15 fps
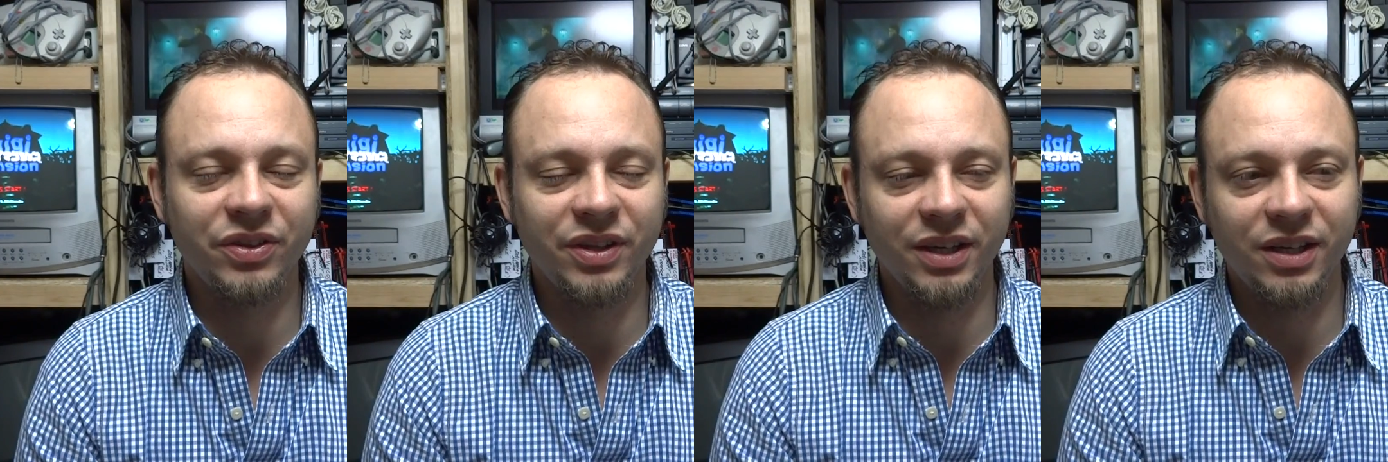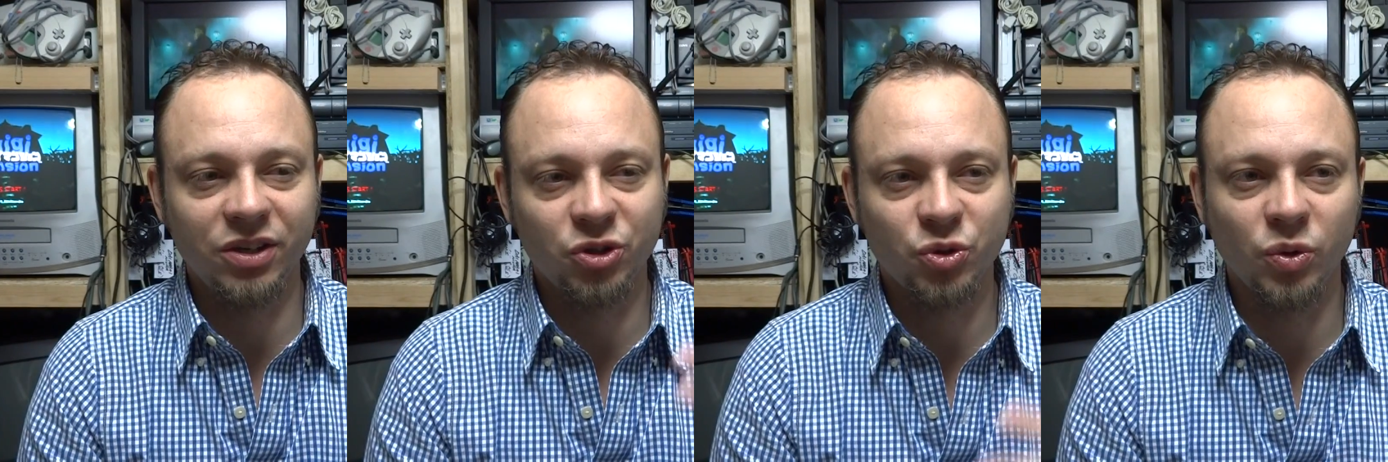the
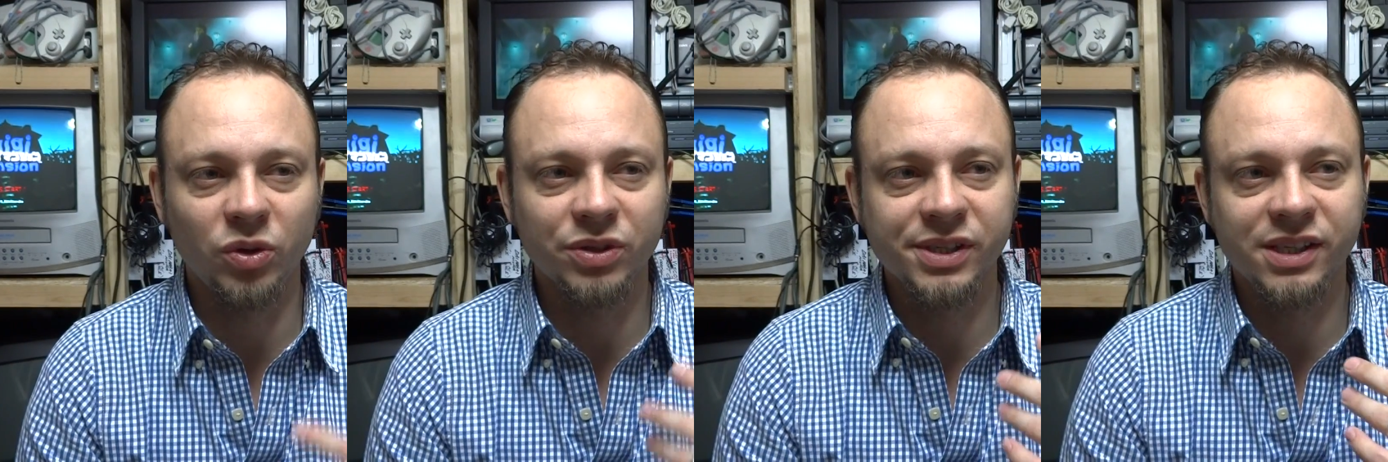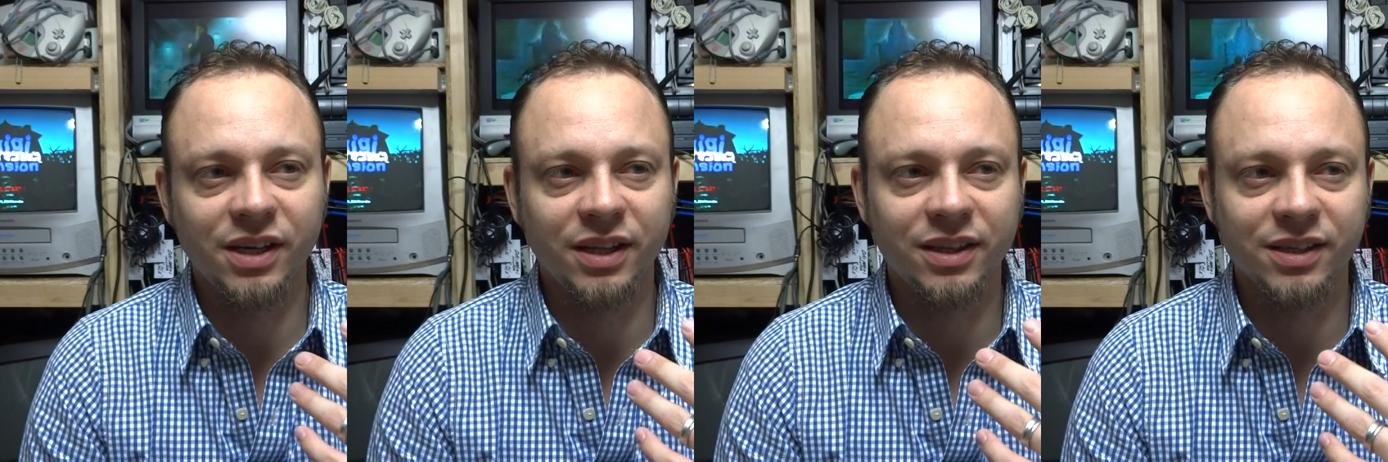controls
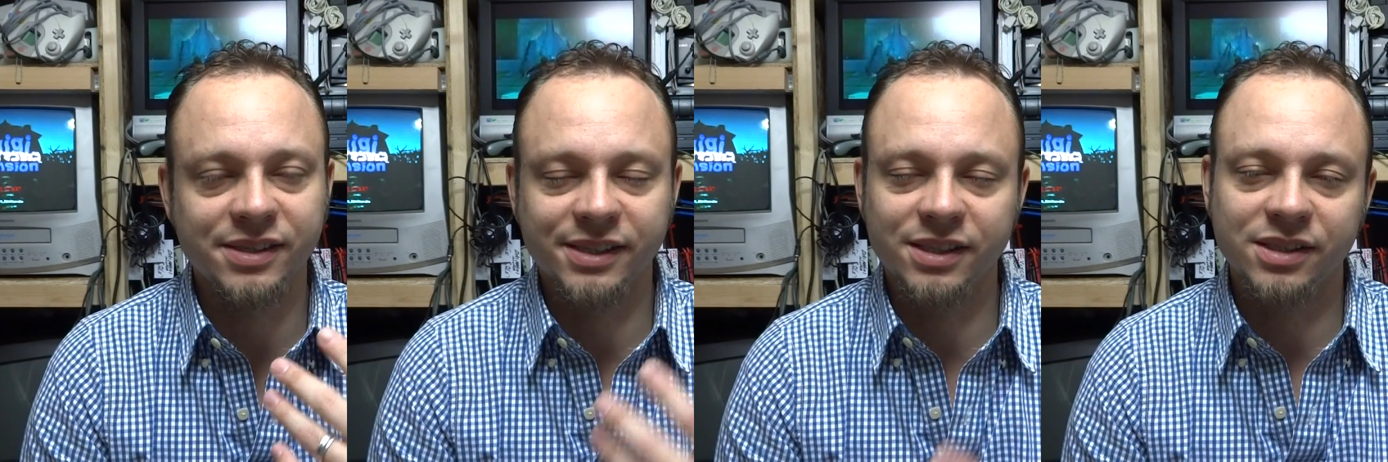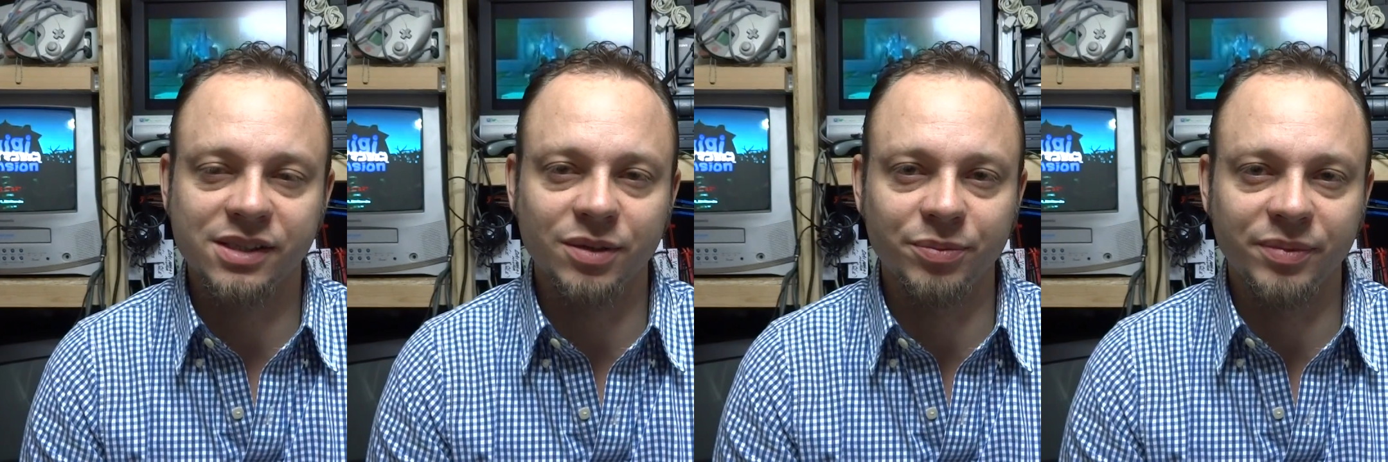that the
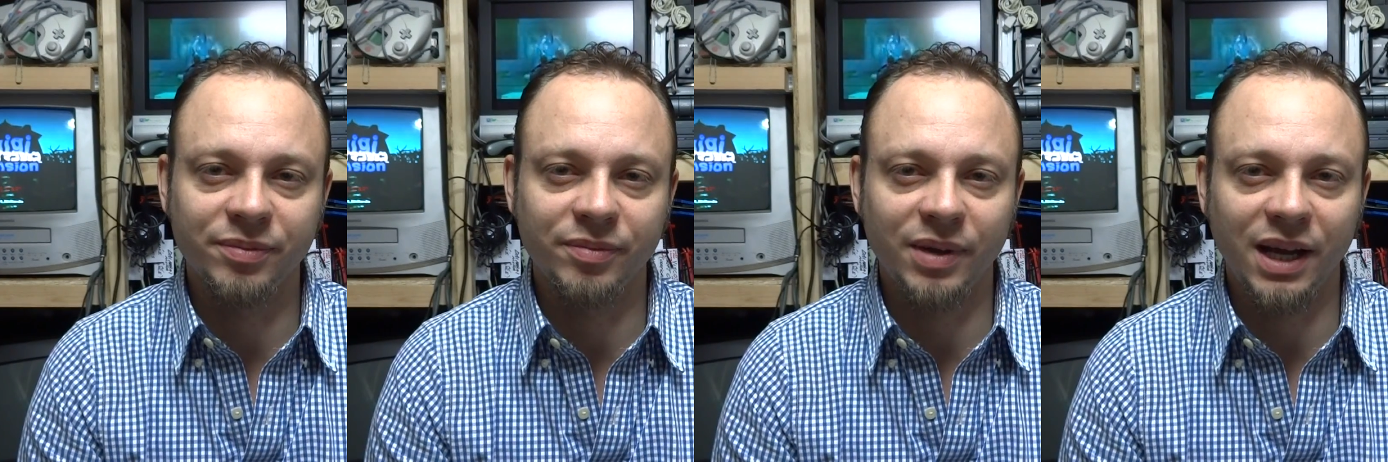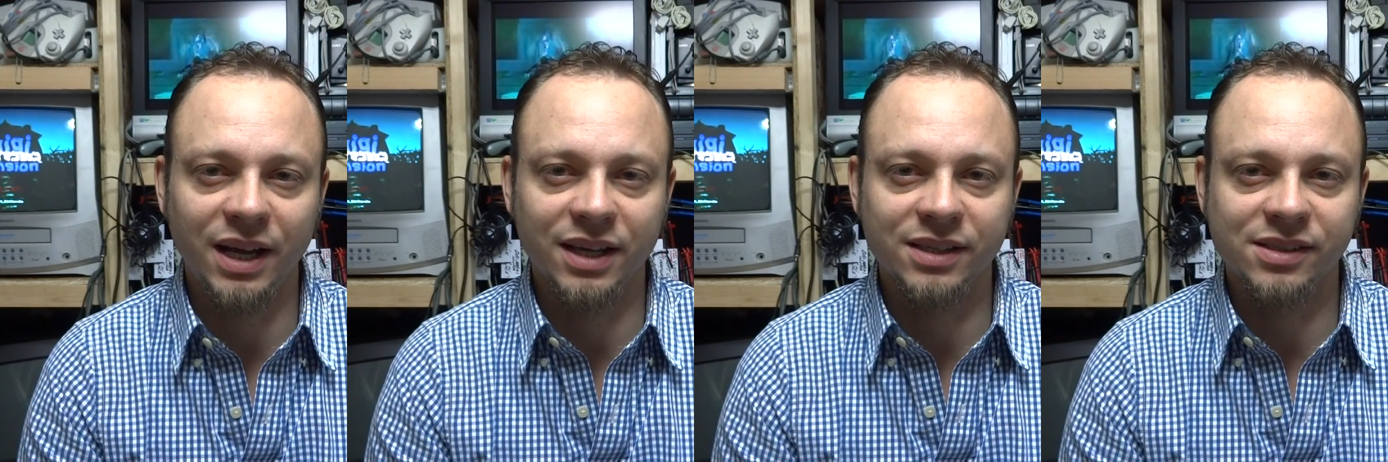system
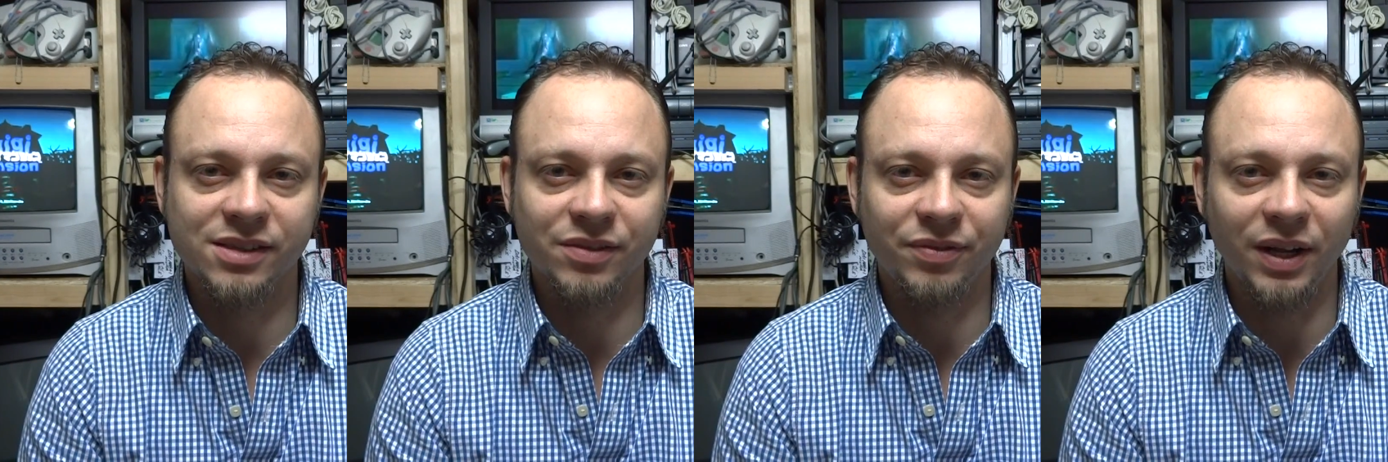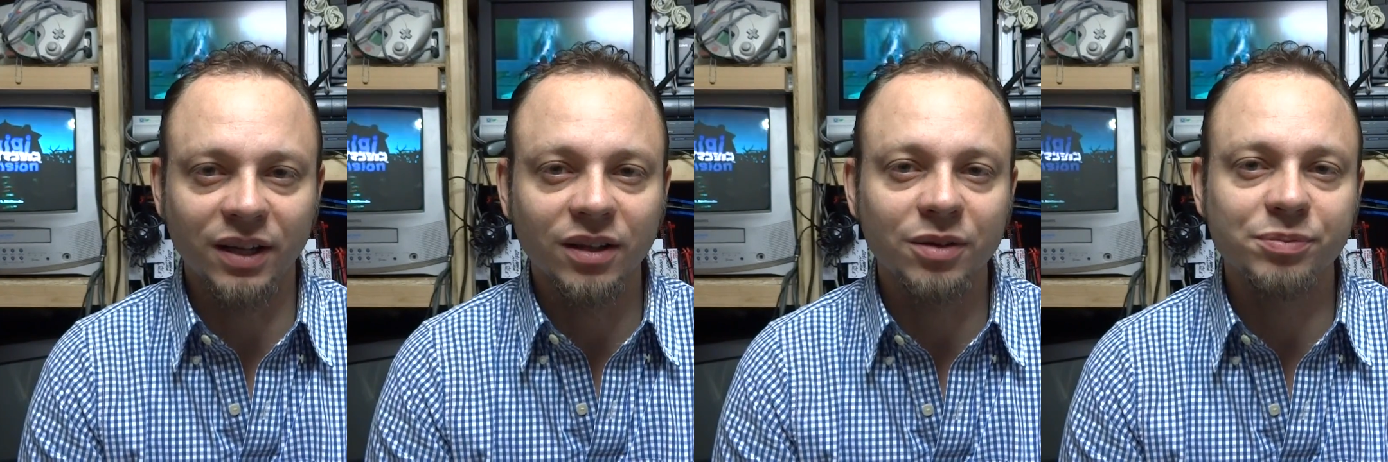has
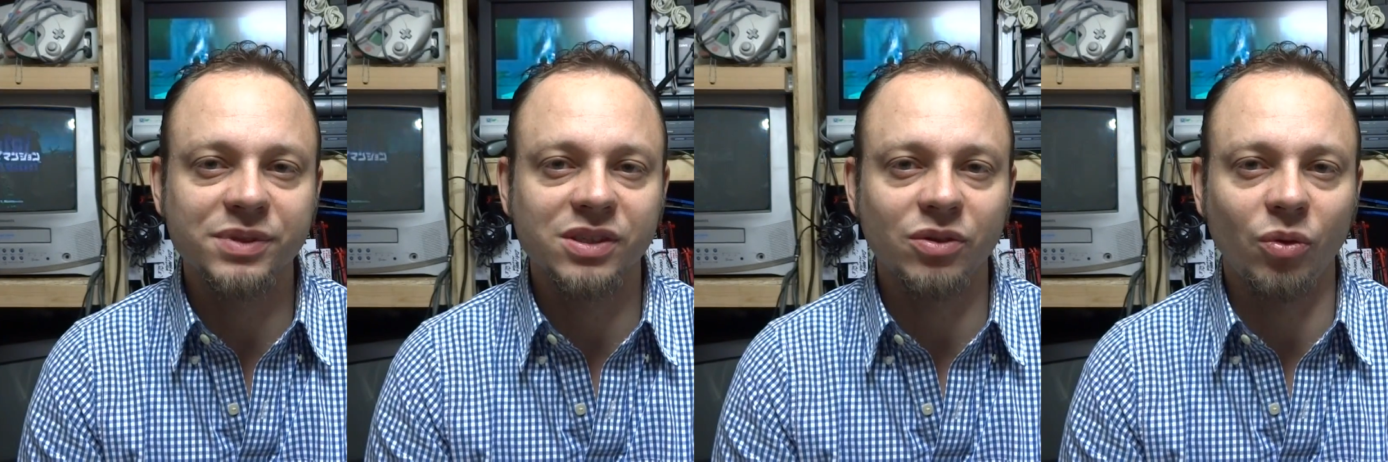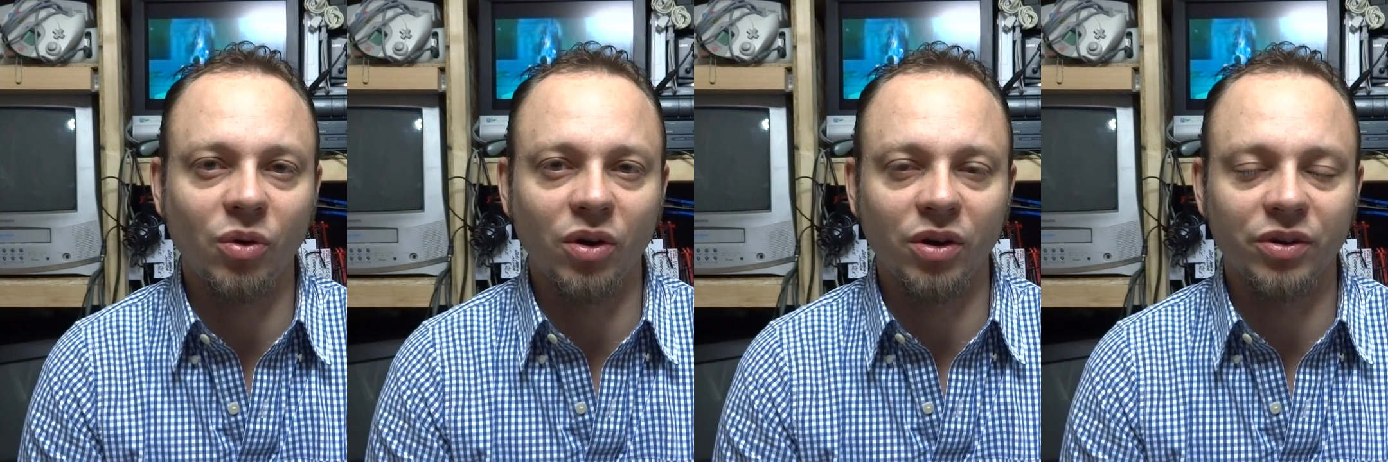developed
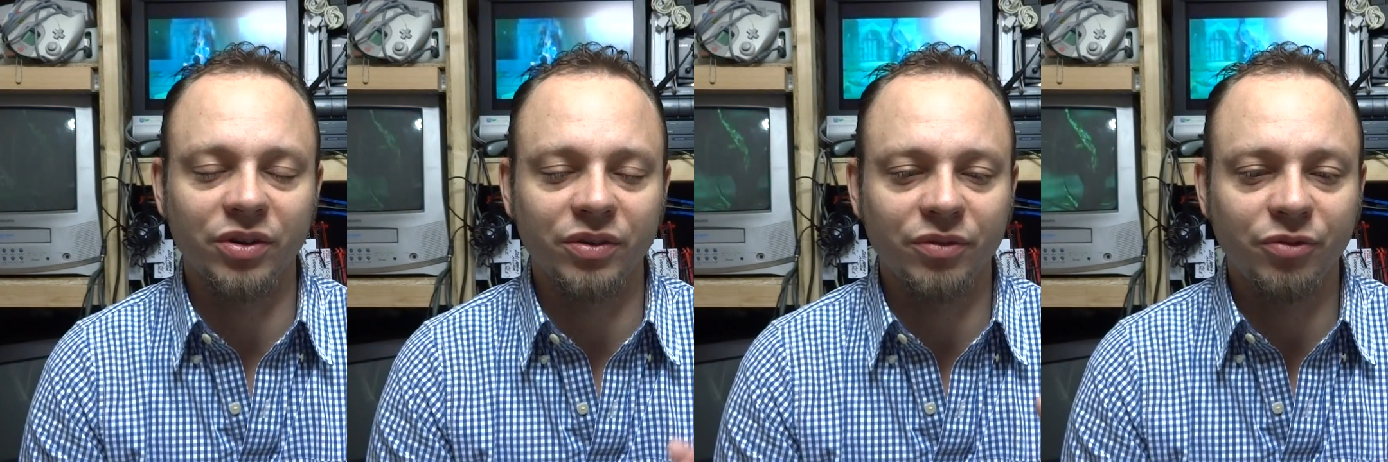or